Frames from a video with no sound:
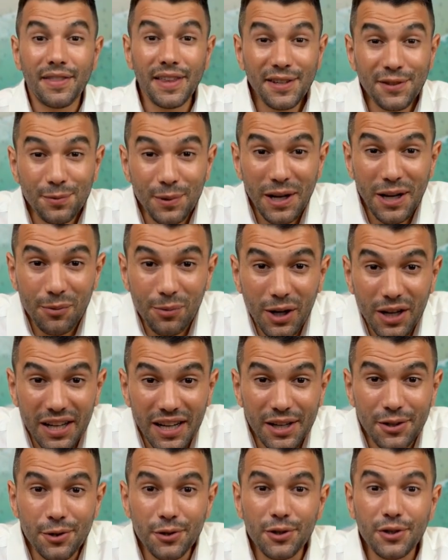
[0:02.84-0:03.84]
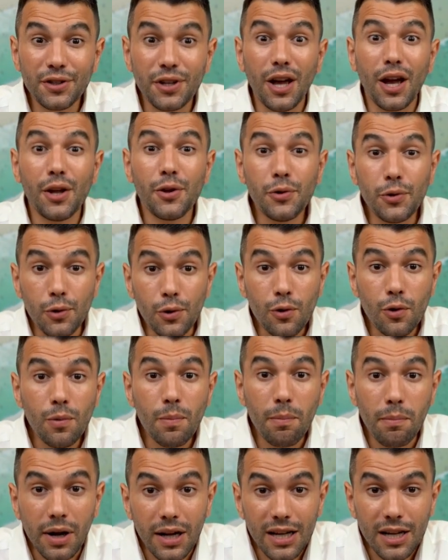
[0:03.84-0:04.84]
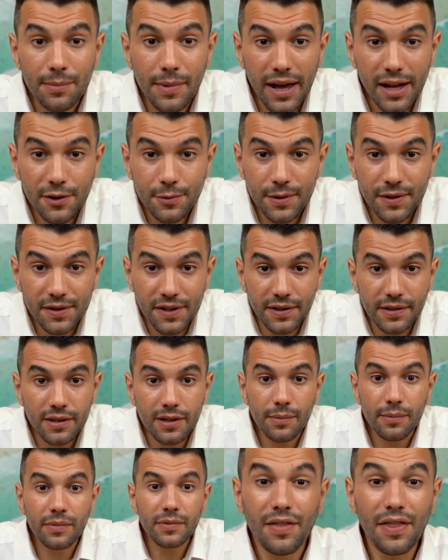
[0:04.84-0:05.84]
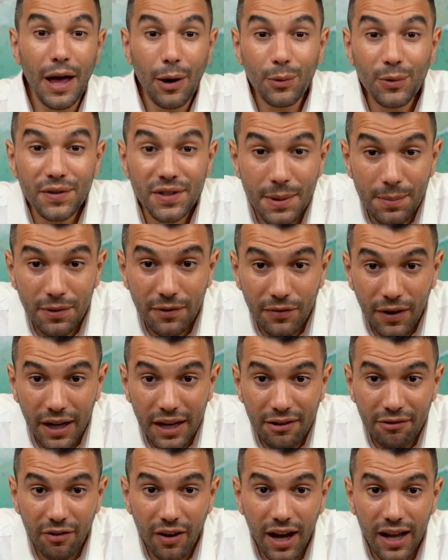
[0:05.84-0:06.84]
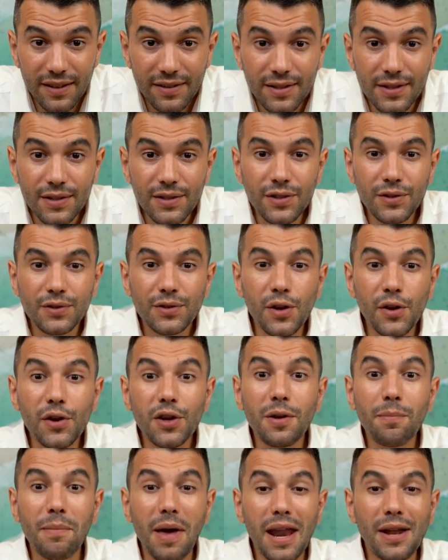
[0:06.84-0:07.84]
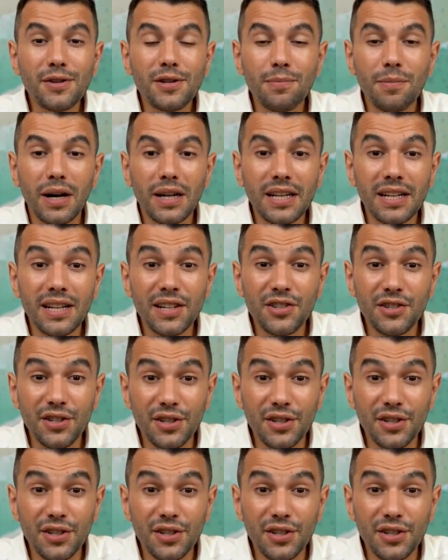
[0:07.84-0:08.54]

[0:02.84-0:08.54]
This week, we're going to introduce a new money management system that will simplify your finances so you can manage your money in